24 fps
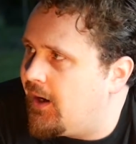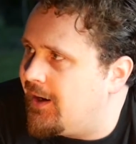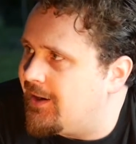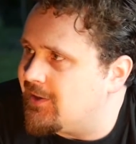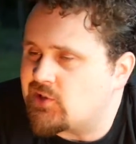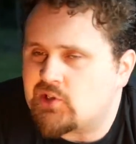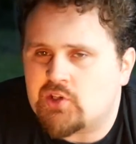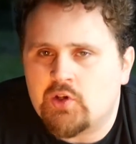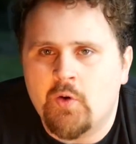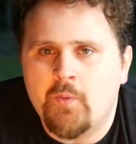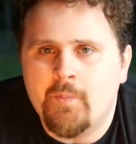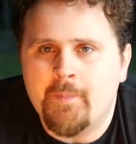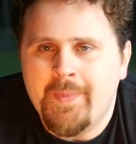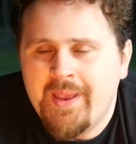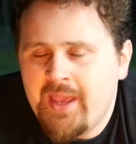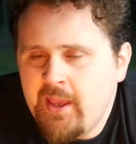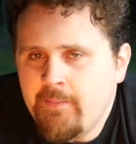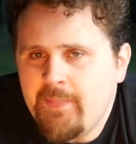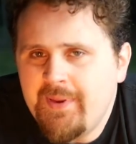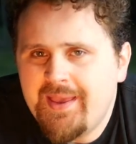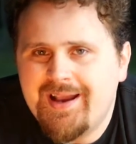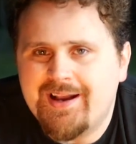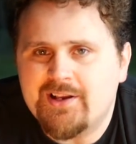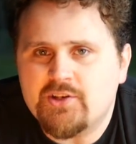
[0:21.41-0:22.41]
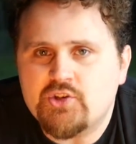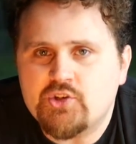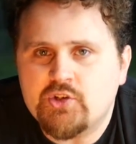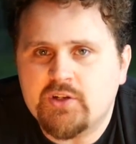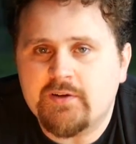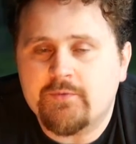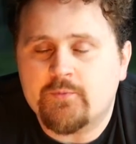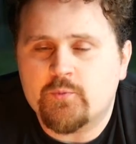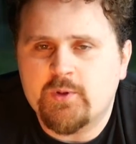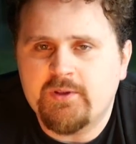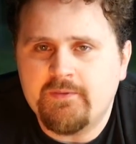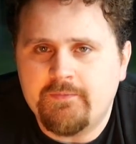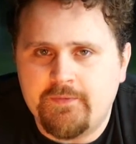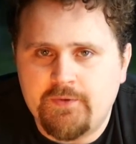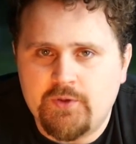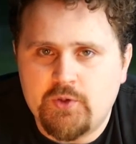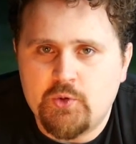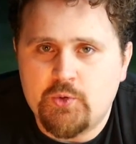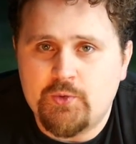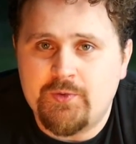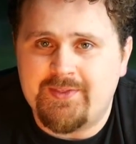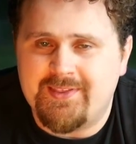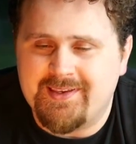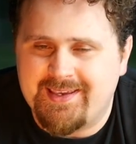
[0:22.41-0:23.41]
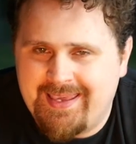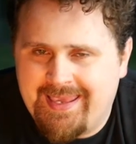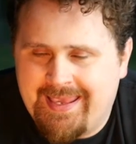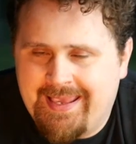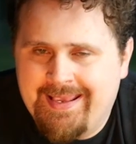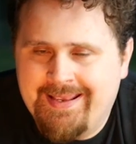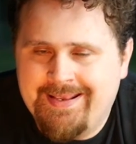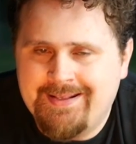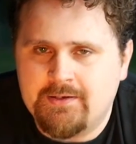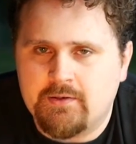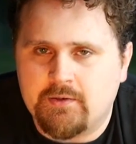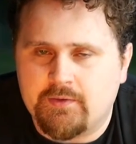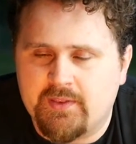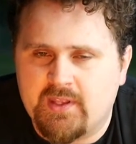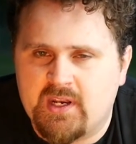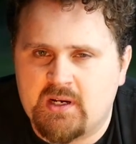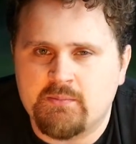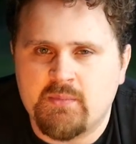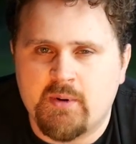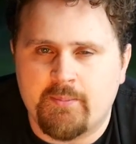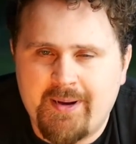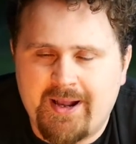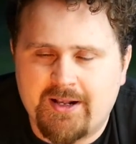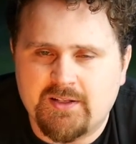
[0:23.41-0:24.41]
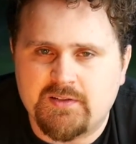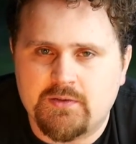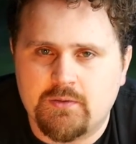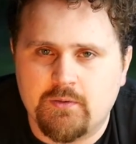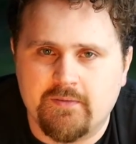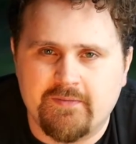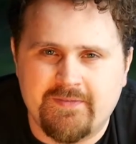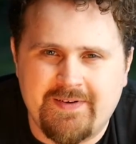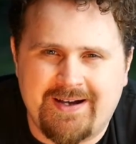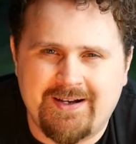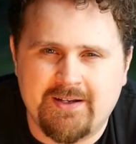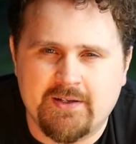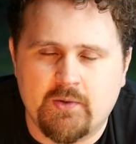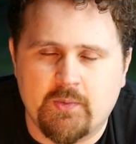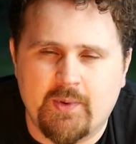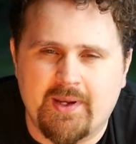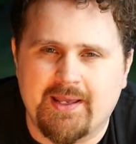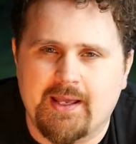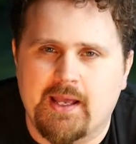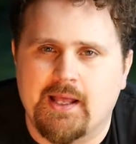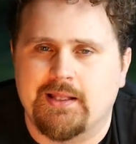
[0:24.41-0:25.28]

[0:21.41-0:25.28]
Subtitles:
So maybe I should have reviewed the candle that I'm about to evaluate